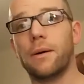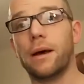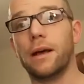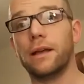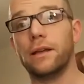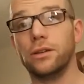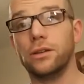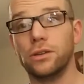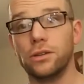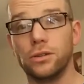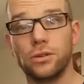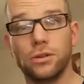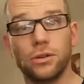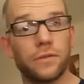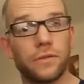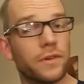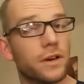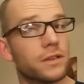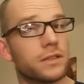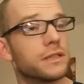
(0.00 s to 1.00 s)
now at
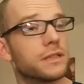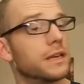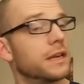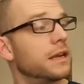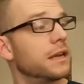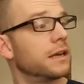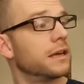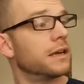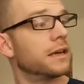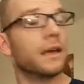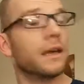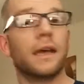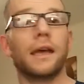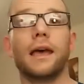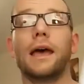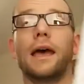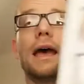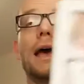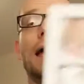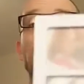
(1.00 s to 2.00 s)
university,
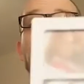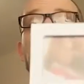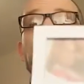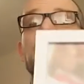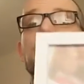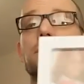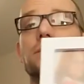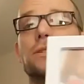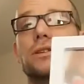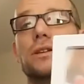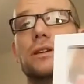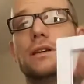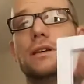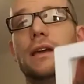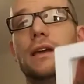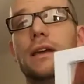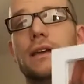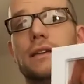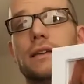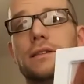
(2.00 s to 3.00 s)
and
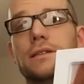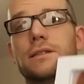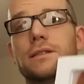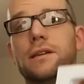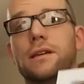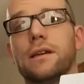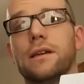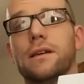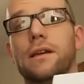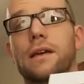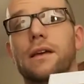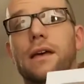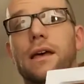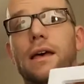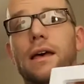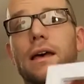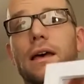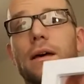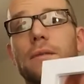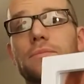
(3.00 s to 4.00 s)
she is
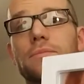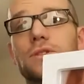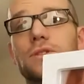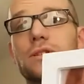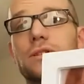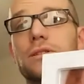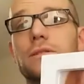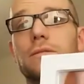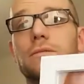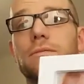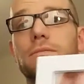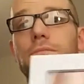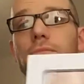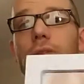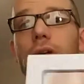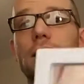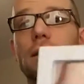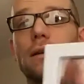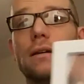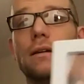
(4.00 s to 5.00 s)
just
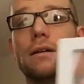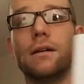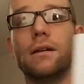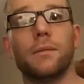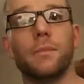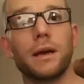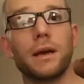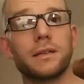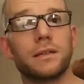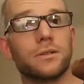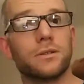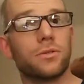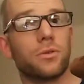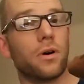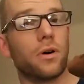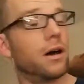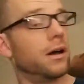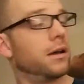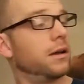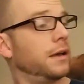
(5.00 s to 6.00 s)
an amazing
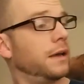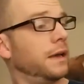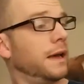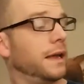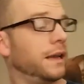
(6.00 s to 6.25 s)
daughter,